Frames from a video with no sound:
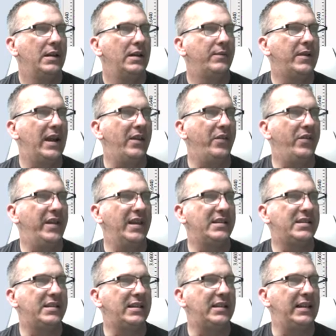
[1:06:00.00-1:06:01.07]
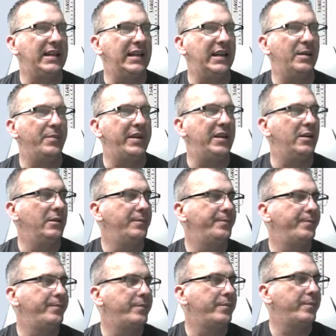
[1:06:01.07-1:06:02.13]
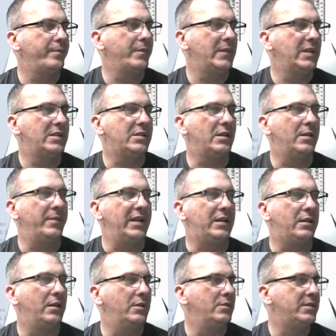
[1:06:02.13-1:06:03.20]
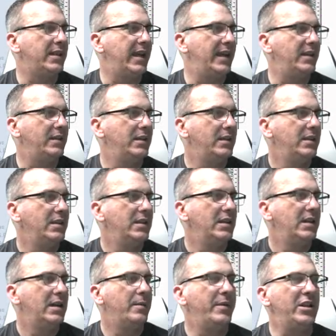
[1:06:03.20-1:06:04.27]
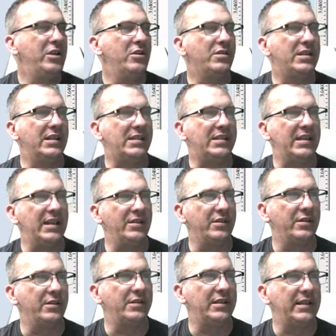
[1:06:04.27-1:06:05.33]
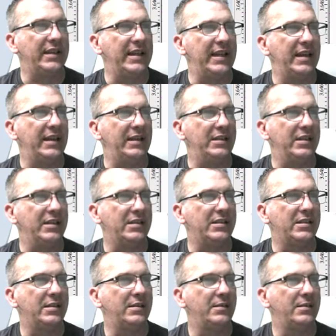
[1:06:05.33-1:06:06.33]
I've got this to clean up here. So let me close that. I'm going to use the scissors again and just